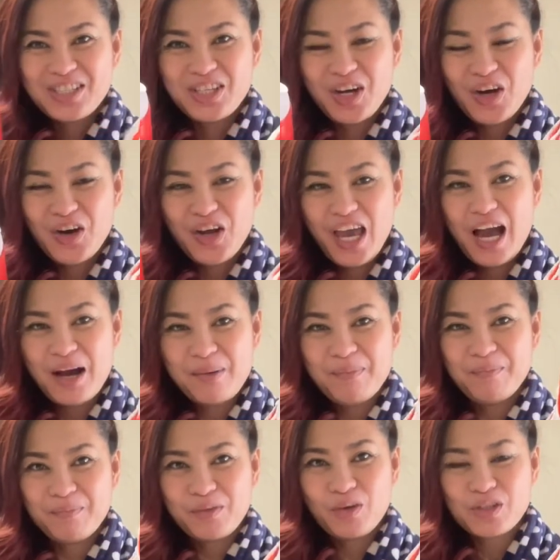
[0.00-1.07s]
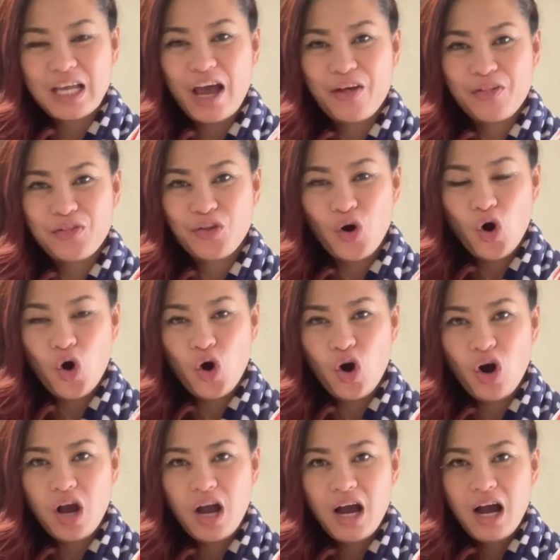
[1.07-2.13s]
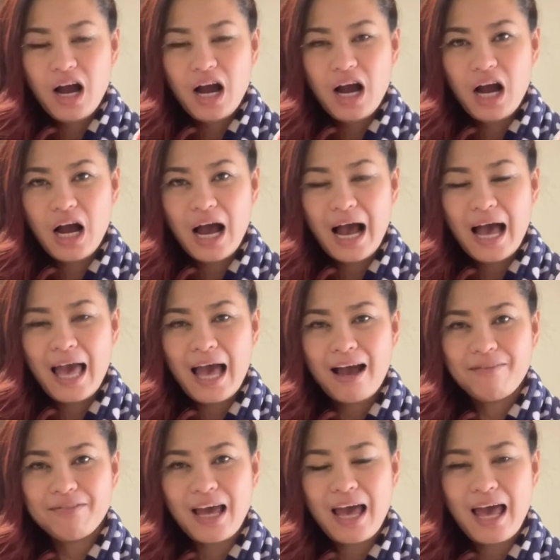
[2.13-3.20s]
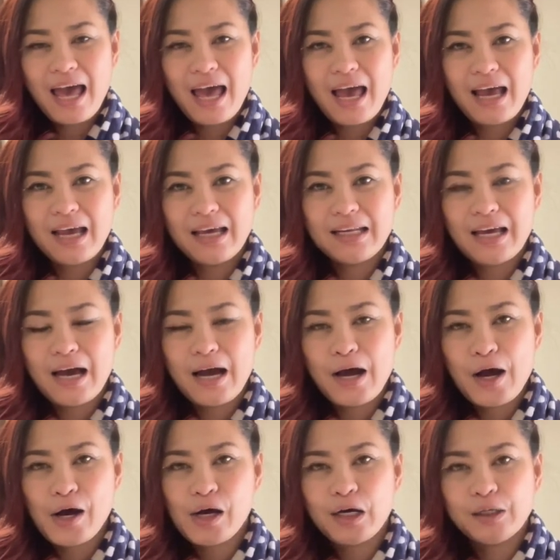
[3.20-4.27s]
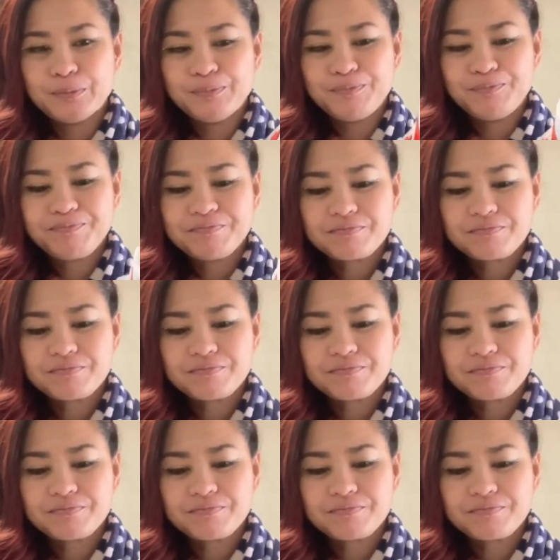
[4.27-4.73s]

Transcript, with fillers: So, because um, I thought uh, I have not had um,